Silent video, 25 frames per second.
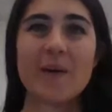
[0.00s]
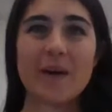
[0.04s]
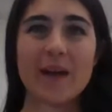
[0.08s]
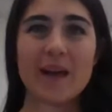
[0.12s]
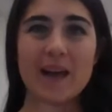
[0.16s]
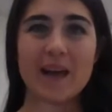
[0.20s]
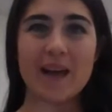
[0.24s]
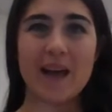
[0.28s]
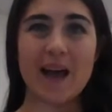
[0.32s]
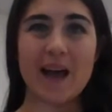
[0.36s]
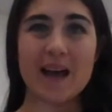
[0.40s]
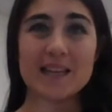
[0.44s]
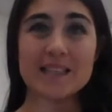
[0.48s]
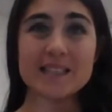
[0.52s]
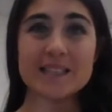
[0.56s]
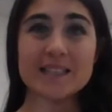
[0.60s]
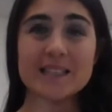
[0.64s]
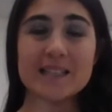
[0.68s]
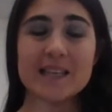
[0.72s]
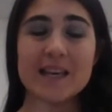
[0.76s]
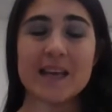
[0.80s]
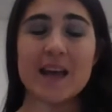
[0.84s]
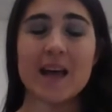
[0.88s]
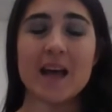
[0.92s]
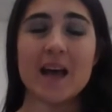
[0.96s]
Okay
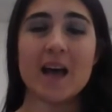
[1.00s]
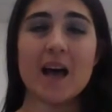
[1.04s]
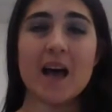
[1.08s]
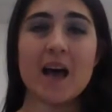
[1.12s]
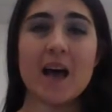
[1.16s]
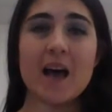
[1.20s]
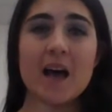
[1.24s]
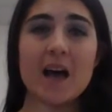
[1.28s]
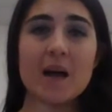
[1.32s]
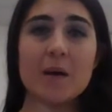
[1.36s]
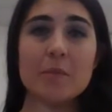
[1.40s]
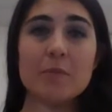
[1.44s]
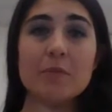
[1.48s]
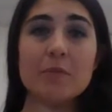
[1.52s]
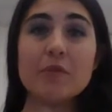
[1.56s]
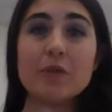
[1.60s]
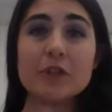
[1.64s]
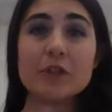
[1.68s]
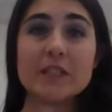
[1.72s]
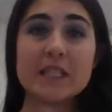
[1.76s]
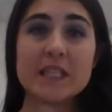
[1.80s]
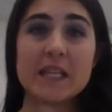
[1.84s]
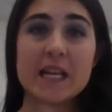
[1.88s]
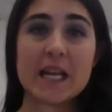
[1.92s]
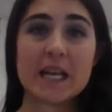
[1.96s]
guys,
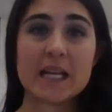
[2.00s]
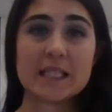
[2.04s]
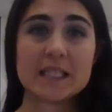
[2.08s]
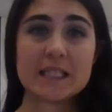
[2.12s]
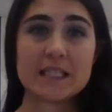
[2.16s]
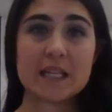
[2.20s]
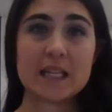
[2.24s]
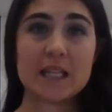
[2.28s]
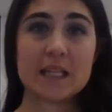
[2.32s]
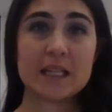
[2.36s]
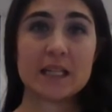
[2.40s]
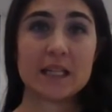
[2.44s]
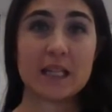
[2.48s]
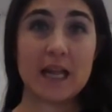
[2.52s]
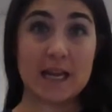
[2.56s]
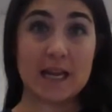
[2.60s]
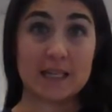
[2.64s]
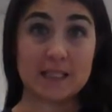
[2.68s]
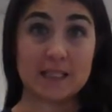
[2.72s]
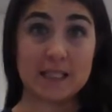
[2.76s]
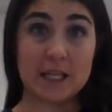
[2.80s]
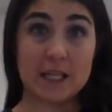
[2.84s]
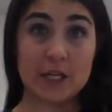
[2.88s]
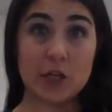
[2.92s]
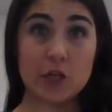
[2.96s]
for today's
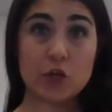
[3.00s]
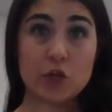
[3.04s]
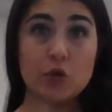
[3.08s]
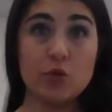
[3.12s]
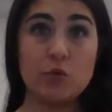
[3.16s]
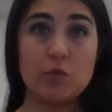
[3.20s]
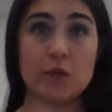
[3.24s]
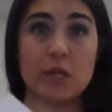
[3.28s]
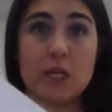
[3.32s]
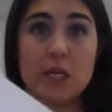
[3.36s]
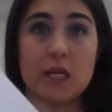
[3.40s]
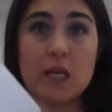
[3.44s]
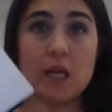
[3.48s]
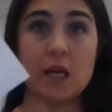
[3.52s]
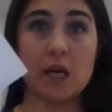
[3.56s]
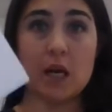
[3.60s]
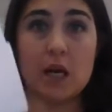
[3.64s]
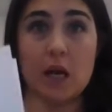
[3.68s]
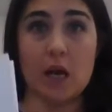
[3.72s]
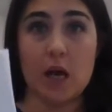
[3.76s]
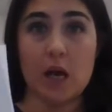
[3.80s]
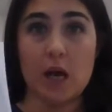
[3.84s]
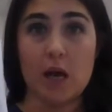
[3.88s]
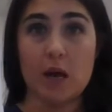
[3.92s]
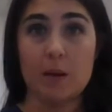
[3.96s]
lesson you need
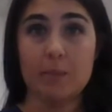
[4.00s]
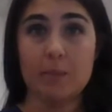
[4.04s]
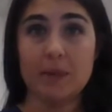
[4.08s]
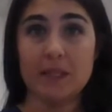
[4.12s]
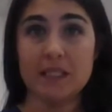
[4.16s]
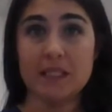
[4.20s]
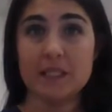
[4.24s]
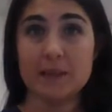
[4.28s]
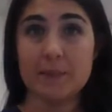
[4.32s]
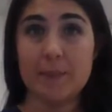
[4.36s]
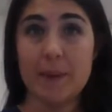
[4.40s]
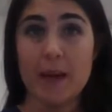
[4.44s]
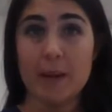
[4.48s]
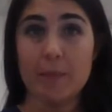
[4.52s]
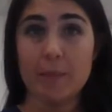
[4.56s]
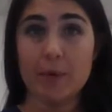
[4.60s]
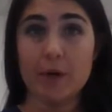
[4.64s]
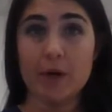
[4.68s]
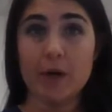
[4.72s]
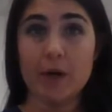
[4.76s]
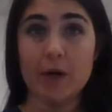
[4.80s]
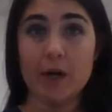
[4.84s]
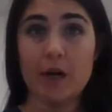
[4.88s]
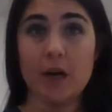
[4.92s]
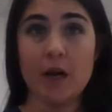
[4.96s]
a piece of
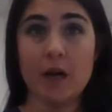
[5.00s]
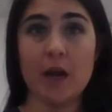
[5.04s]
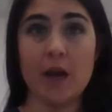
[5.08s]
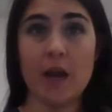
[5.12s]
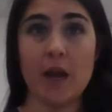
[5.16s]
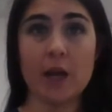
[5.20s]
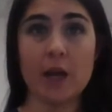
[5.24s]
paper